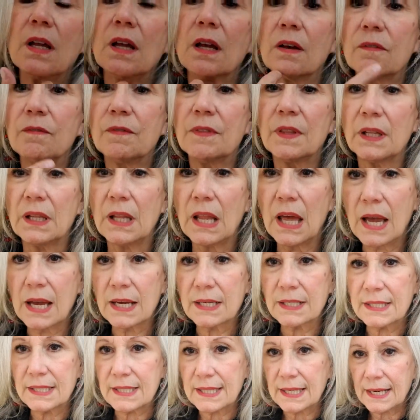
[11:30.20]
of the
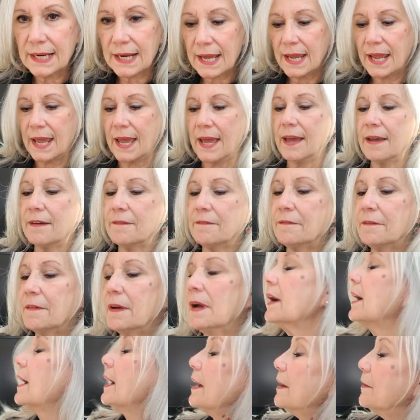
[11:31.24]
locks that I have,
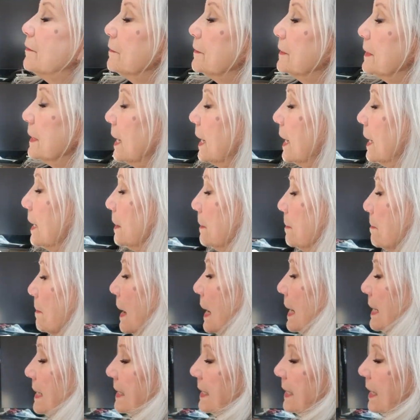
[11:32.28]
I've dyed
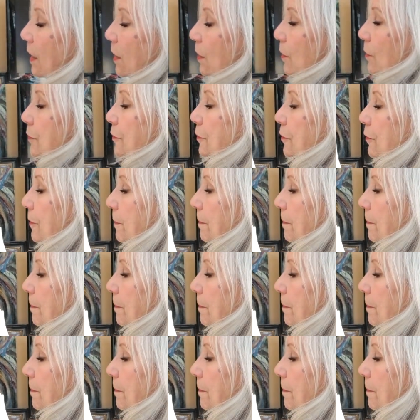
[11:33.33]
myself.